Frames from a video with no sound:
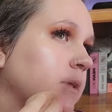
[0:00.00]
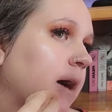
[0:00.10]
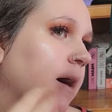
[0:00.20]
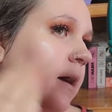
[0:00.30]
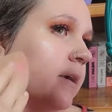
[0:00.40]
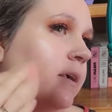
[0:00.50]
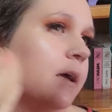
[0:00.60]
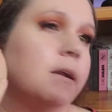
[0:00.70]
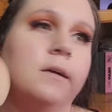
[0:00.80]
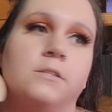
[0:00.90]
Yeah,
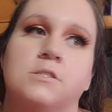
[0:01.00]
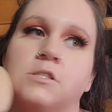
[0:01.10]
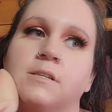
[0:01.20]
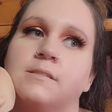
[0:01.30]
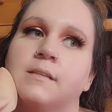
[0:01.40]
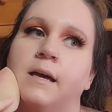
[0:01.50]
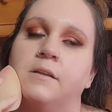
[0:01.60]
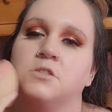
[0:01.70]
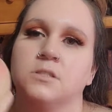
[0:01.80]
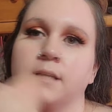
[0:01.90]
again, it's just
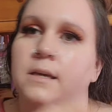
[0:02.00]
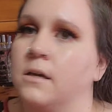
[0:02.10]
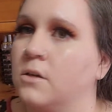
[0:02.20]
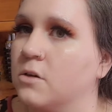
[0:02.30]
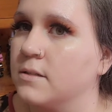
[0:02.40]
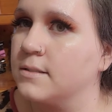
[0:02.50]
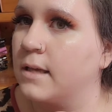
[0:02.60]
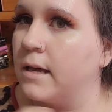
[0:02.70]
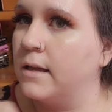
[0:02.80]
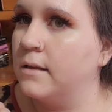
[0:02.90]
like a your
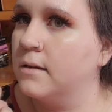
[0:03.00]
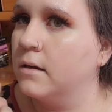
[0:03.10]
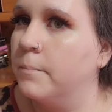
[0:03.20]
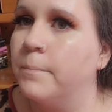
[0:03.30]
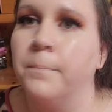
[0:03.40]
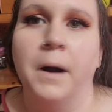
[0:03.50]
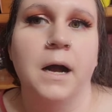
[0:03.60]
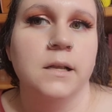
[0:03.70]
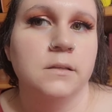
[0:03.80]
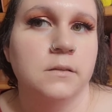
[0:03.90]
skin,
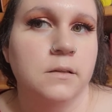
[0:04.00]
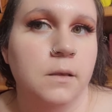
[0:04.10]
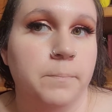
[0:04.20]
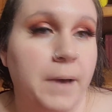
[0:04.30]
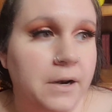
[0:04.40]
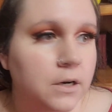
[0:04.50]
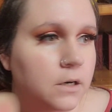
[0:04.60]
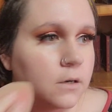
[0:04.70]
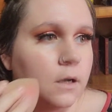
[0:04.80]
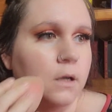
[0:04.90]
but
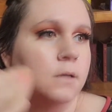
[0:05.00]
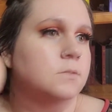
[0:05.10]
better.